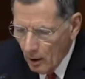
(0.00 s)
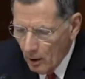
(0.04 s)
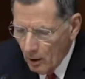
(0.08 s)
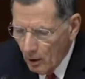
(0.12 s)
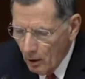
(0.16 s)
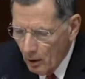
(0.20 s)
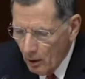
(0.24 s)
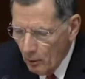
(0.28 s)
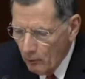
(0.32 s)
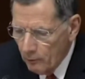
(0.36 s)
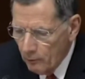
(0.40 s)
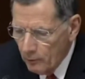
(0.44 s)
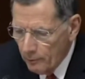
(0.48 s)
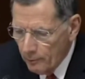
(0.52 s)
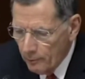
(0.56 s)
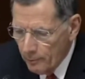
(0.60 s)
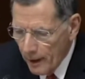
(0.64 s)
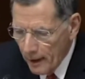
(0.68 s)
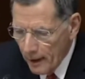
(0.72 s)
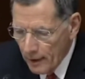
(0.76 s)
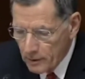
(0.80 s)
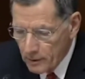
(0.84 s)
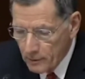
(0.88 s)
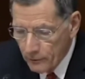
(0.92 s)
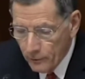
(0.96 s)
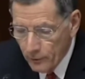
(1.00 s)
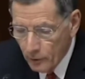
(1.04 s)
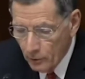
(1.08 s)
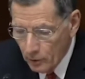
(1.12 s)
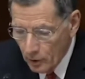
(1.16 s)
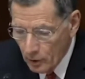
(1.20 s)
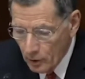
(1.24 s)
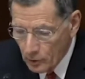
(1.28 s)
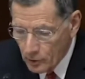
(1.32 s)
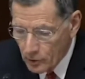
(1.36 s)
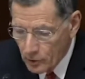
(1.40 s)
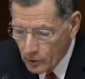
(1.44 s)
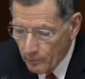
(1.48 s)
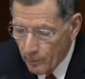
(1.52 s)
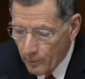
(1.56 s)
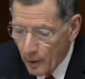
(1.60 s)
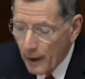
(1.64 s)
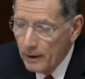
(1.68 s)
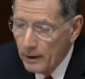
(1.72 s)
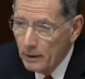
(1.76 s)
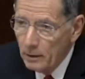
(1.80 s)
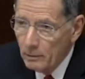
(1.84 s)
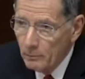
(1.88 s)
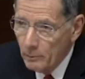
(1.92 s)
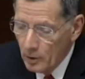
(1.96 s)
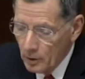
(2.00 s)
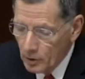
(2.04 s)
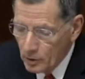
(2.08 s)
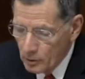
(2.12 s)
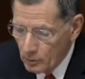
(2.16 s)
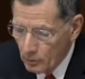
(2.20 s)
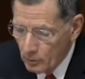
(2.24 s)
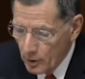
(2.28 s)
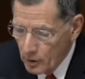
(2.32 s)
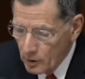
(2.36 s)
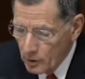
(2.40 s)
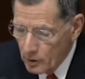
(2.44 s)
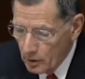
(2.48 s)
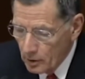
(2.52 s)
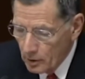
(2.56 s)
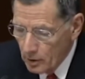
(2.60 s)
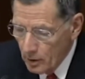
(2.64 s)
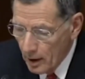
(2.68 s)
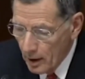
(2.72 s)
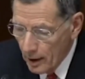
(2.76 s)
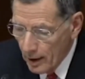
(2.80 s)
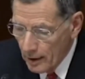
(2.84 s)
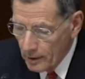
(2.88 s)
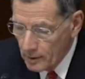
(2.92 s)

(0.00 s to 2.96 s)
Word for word: Uh, over the past few years, the Biden administration